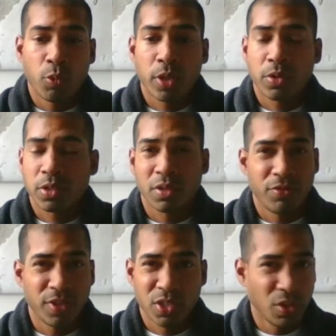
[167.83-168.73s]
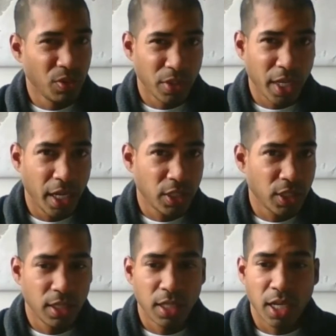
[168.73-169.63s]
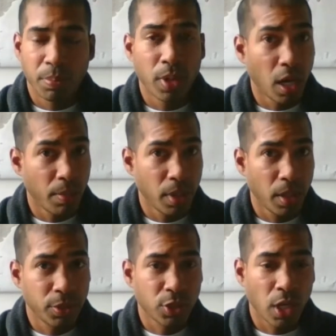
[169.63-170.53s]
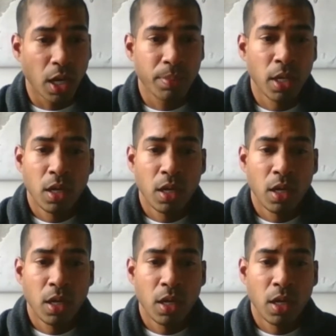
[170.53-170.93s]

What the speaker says: Whether it's a physical location like a pop-up shop,